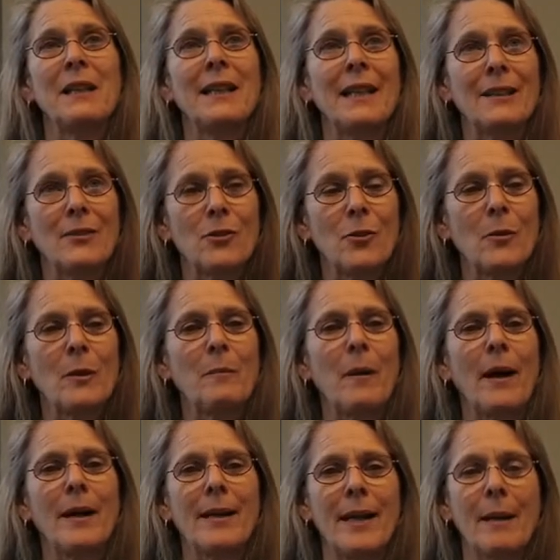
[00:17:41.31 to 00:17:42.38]
Let's do it
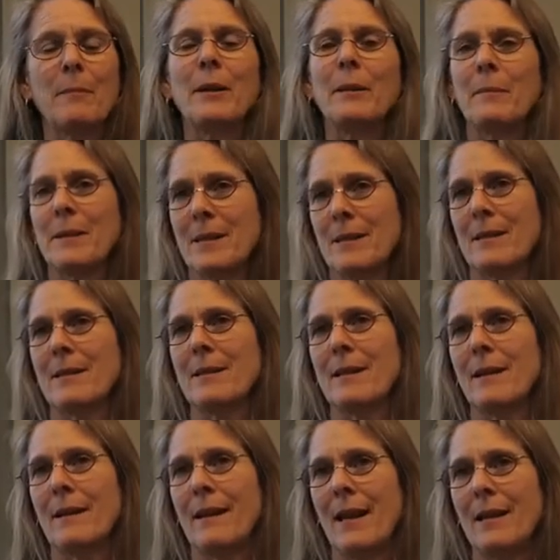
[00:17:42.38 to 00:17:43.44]
by enabling business
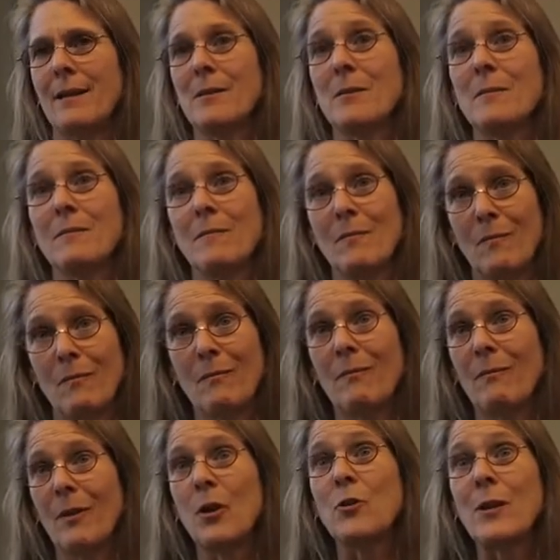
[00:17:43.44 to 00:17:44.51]
that is
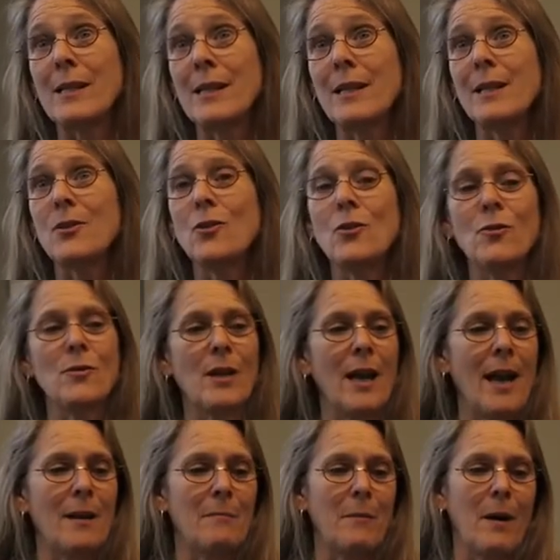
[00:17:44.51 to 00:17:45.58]
addressing the issues
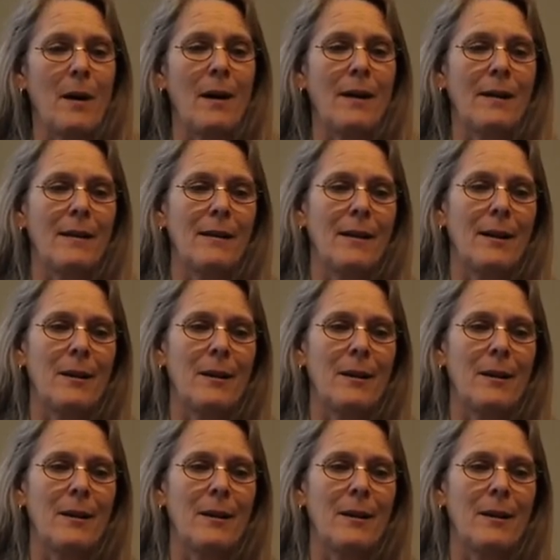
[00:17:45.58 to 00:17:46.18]
and by